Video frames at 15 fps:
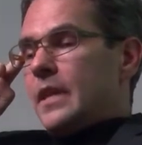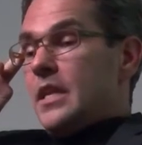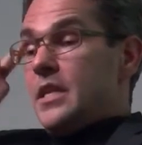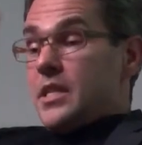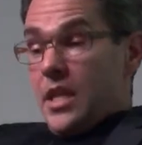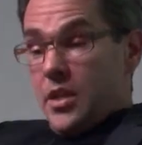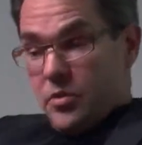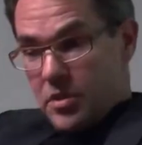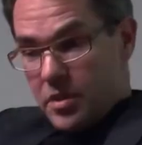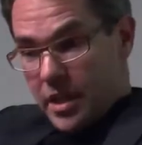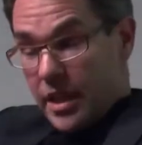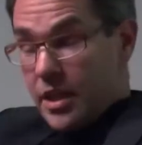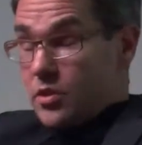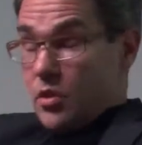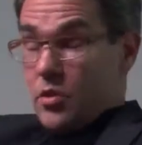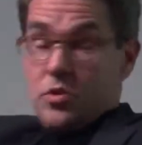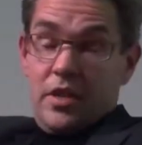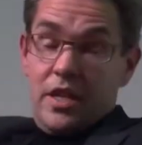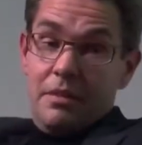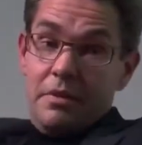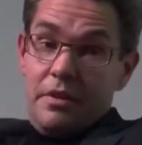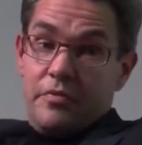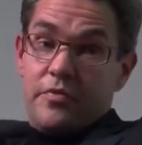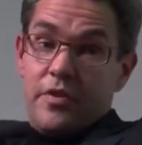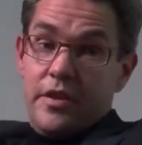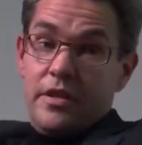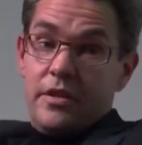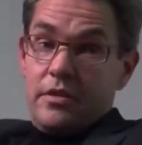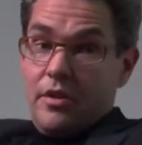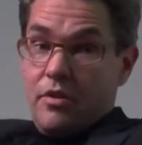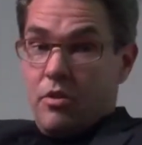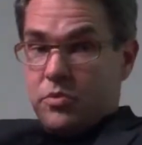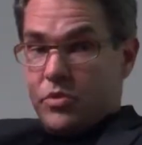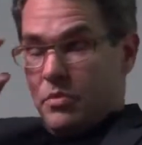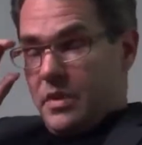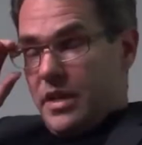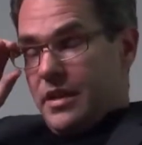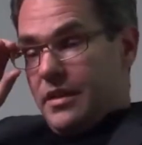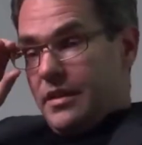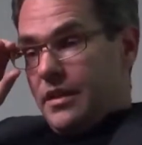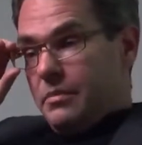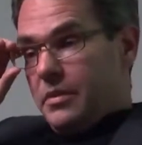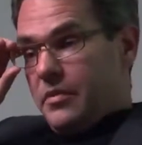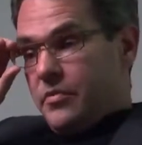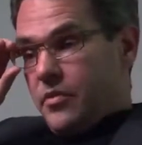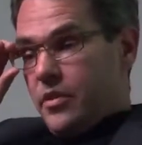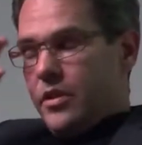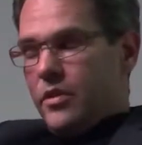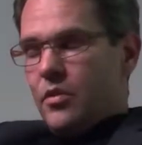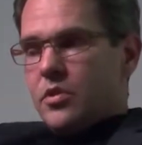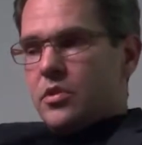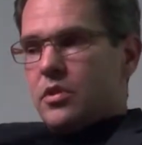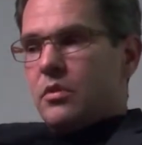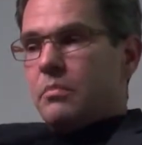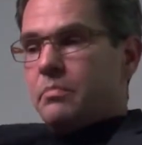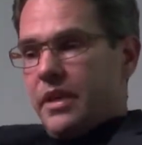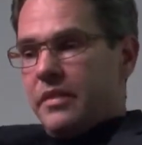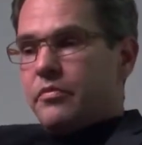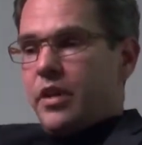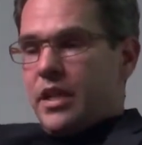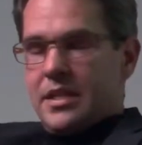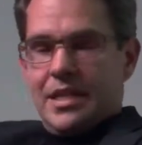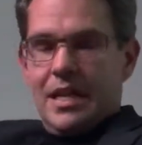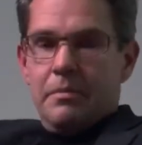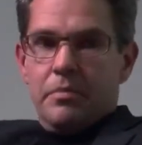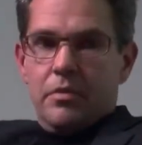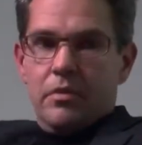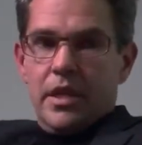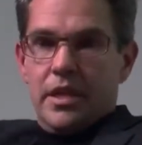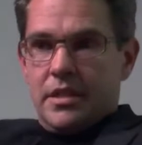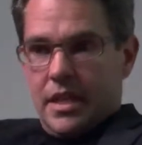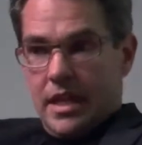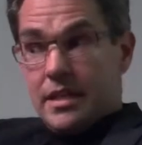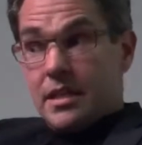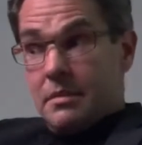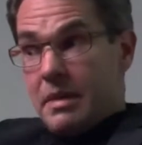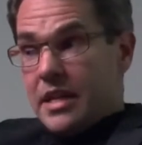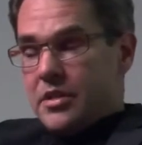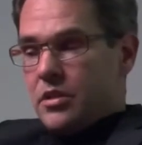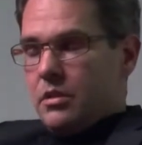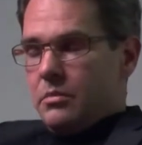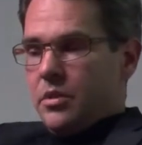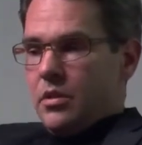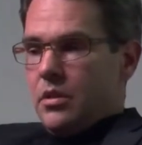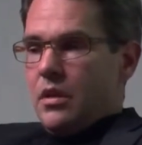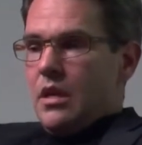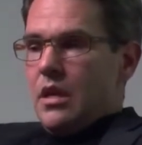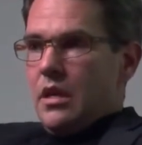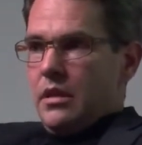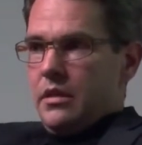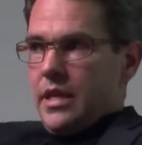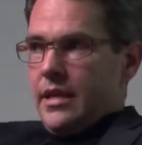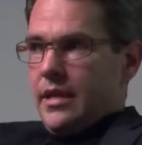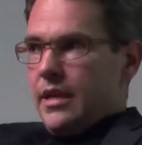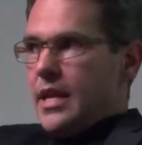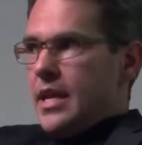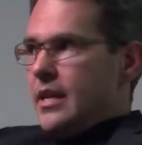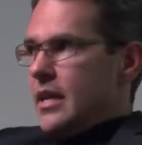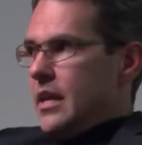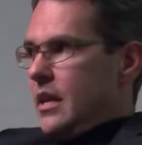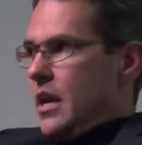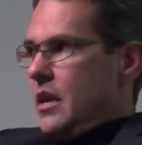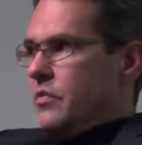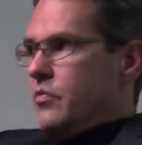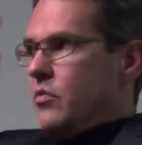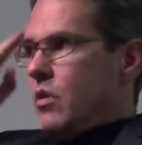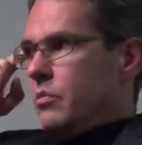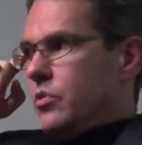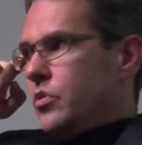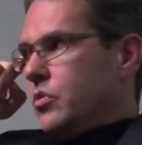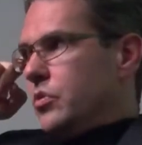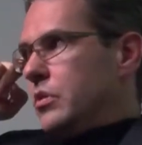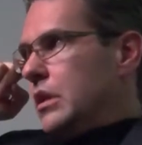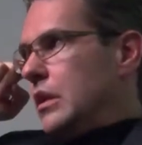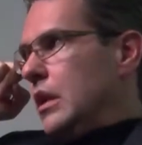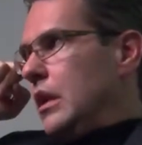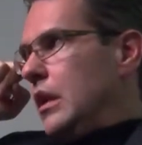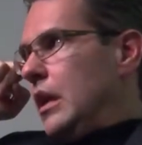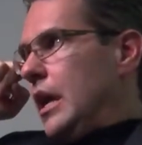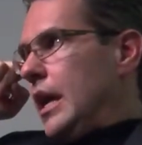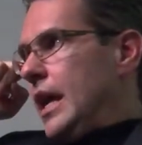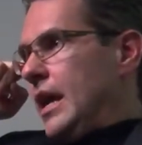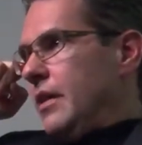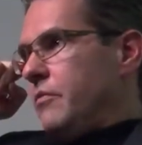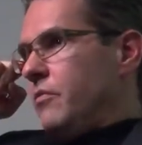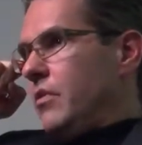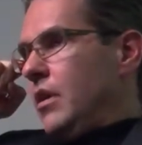is interesting, it's also a little bit funny, so I hope to make it a little bit funny also. But for example, it's, it's imaginable that an alien life form could have